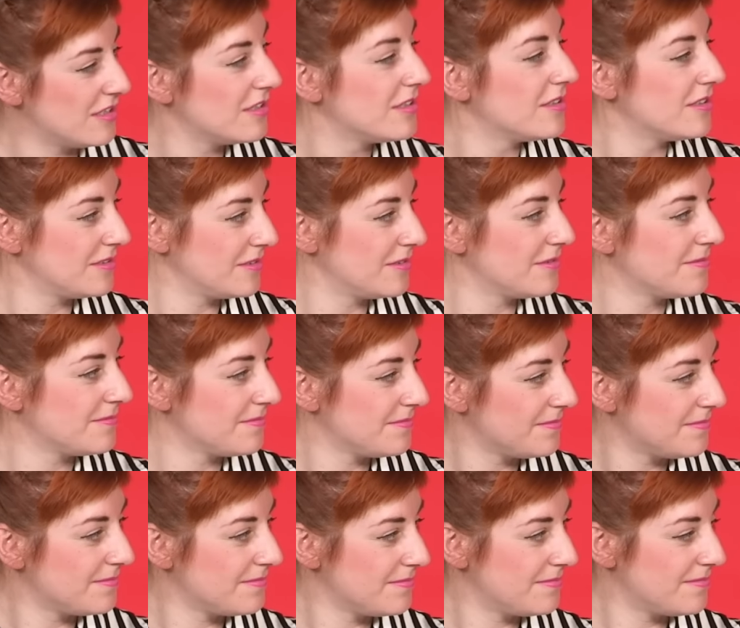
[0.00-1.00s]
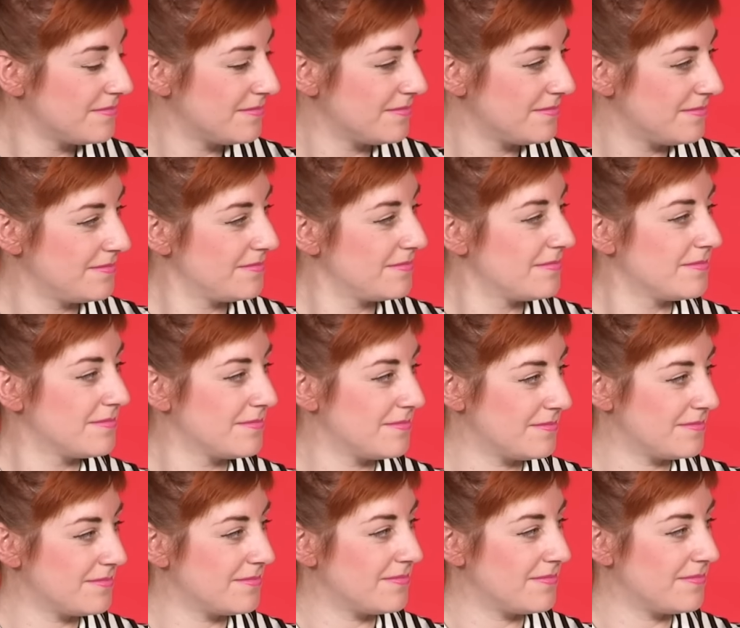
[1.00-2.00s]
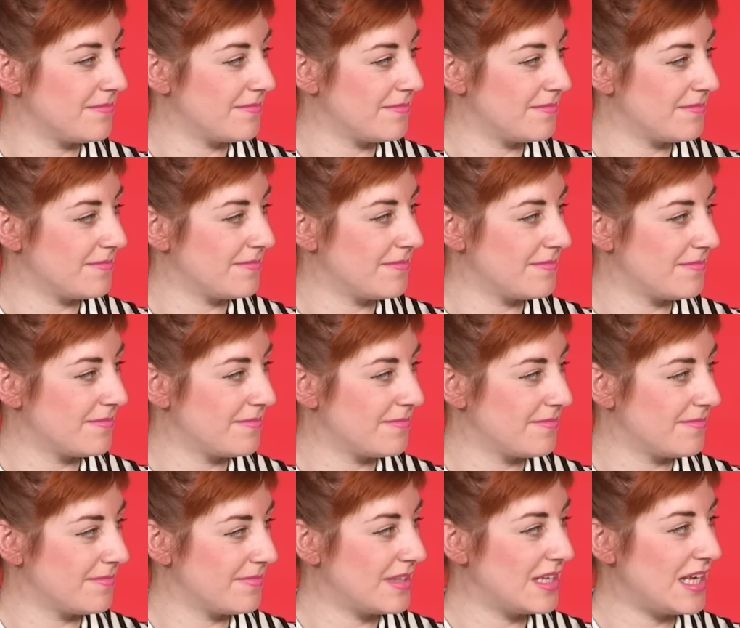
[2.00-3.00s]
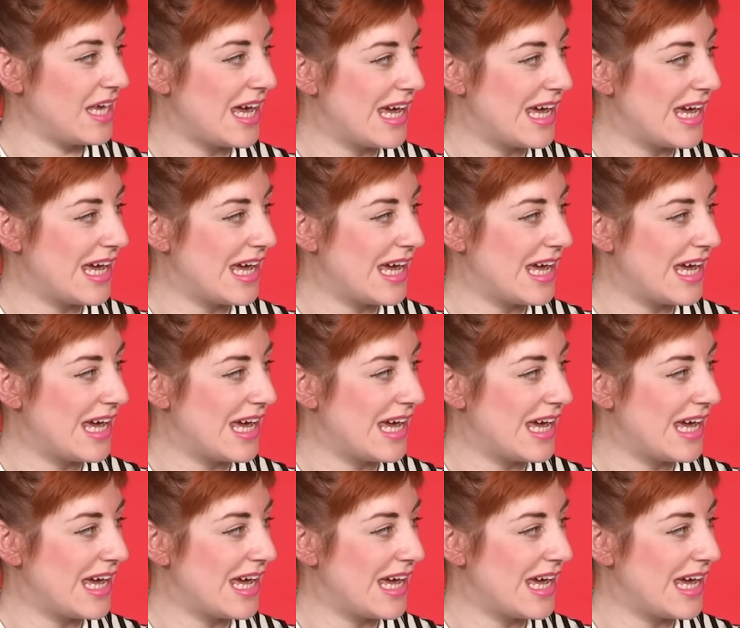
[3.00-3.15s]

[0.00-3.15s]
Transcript: [no speech]